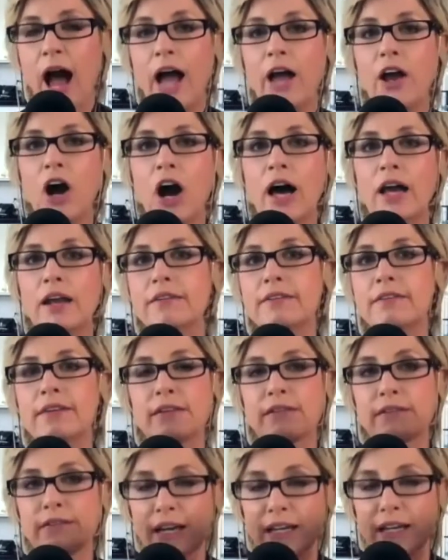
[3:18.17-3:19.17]
I
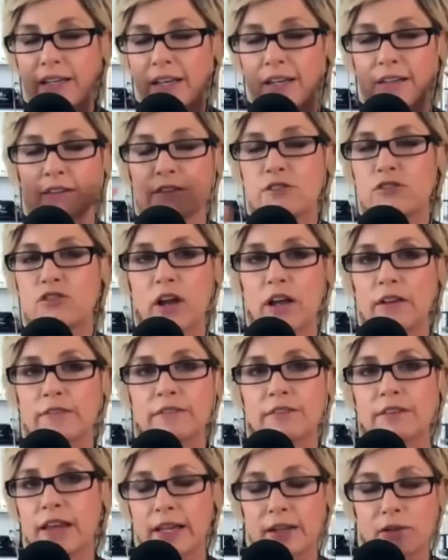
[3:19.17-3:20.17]
honestly think it's
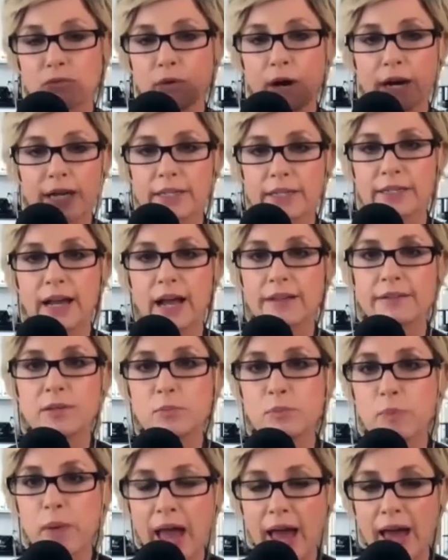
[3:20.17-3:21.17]
just like
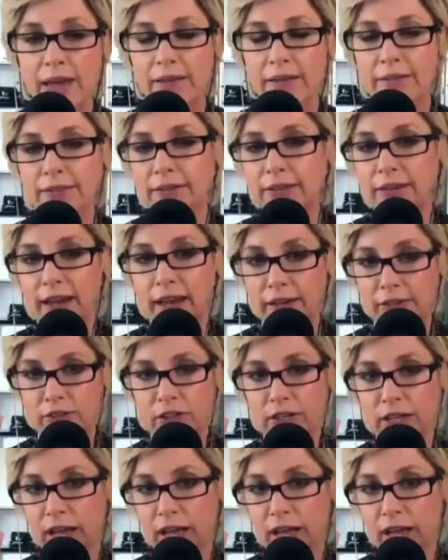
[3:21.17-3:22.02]
recognizing patterns in nature.